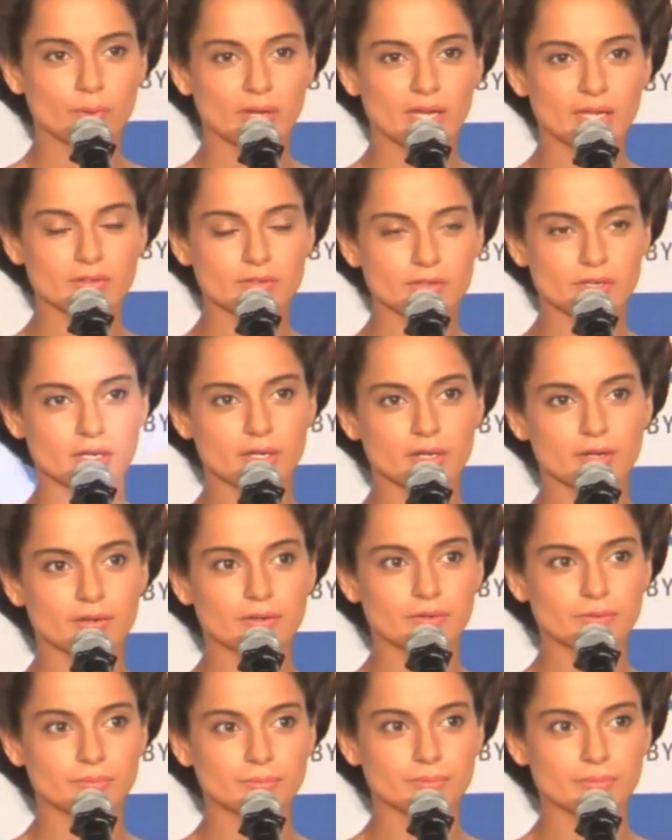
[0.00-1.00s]
way it,
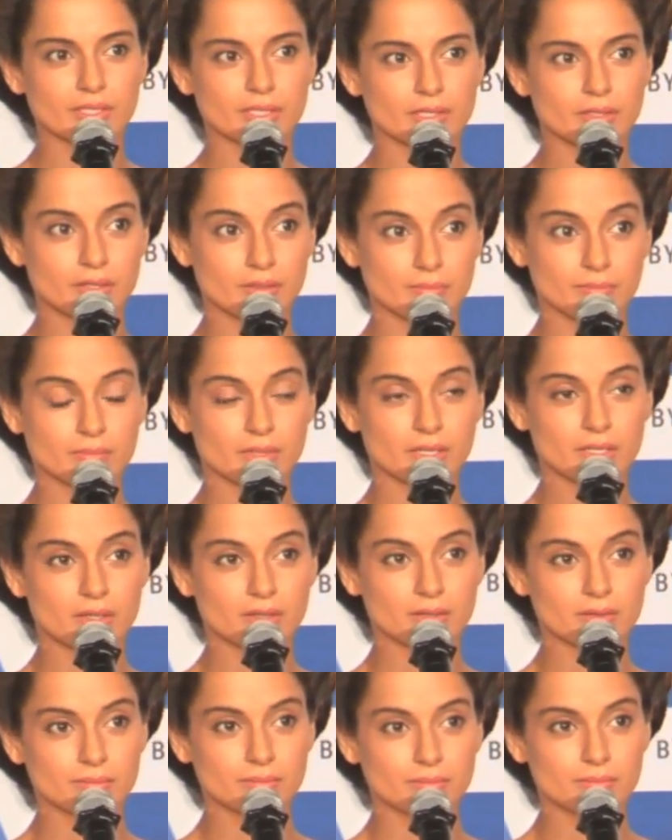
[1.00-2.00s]
um,
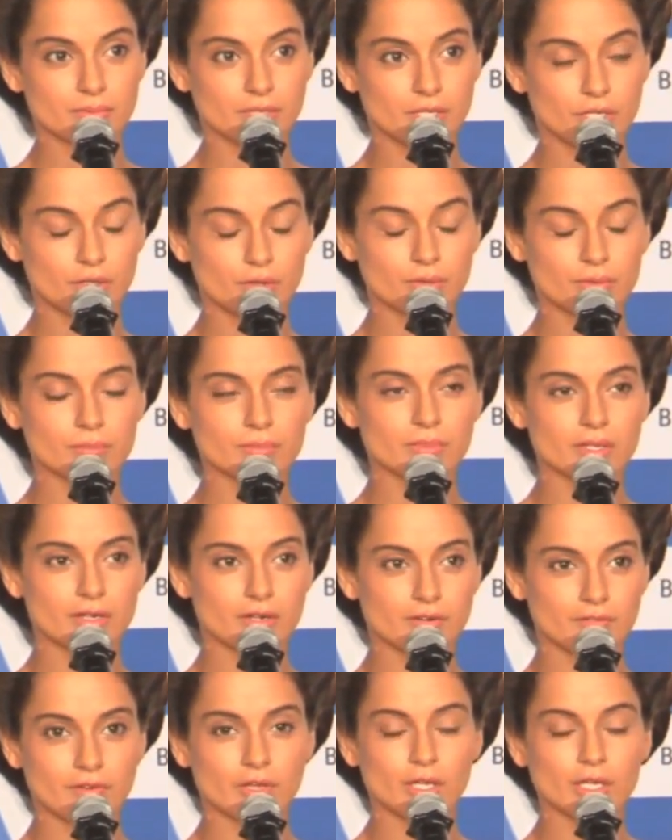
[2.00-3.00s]
uh, you know,
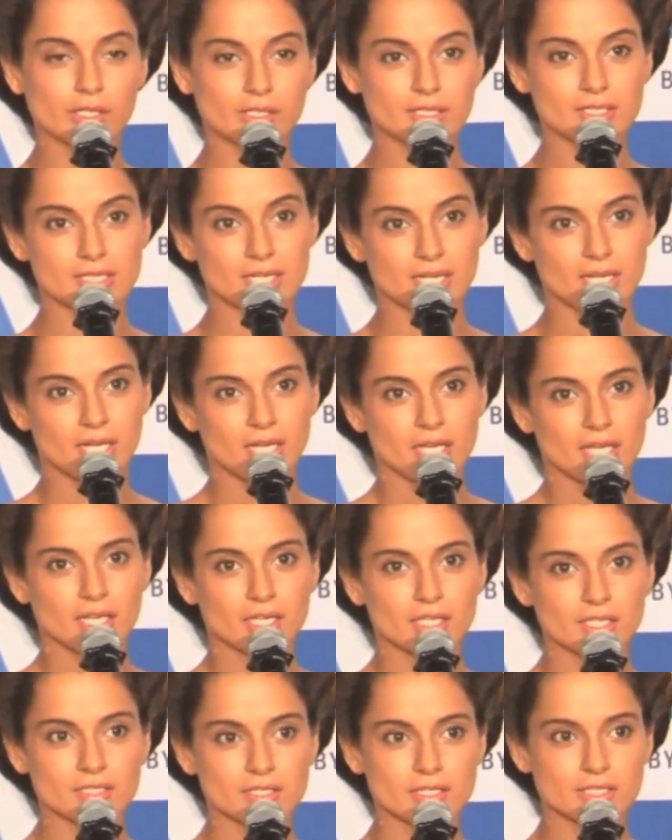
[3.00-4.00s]
reveals
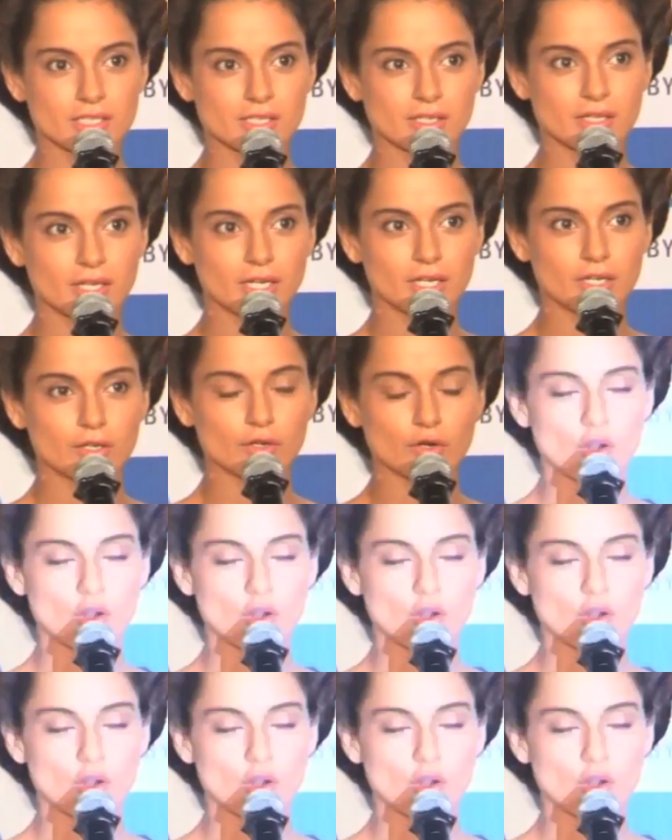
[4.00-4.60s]
is uh, in a